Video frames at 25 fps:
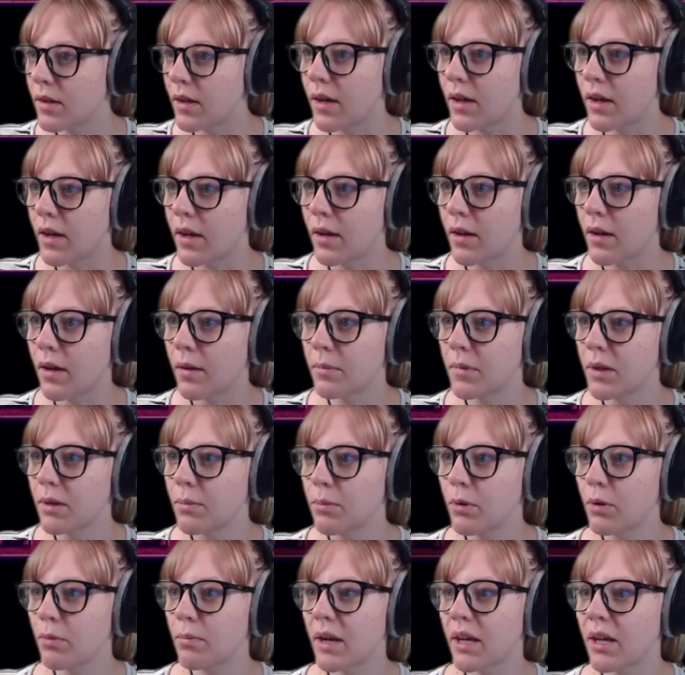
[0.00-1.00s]
Uh, I'm
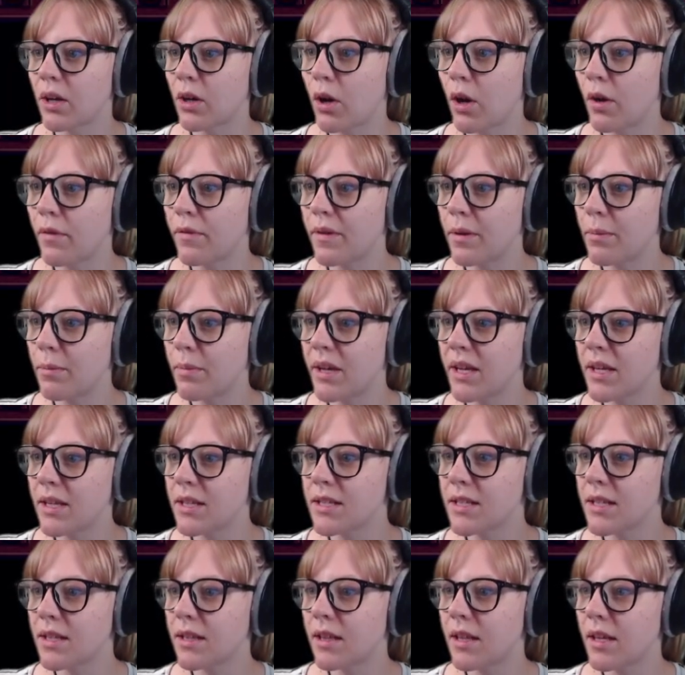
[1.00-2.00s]
going to put my coffee
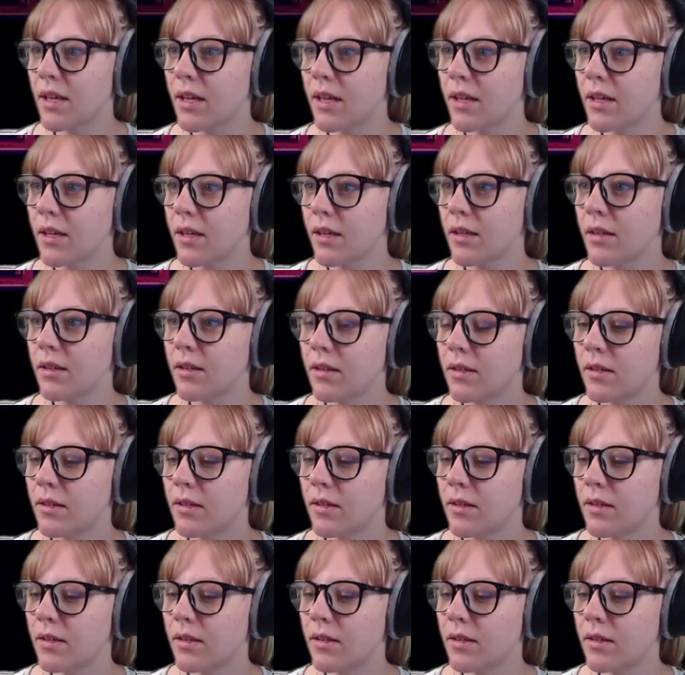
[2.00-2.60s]
beans in there.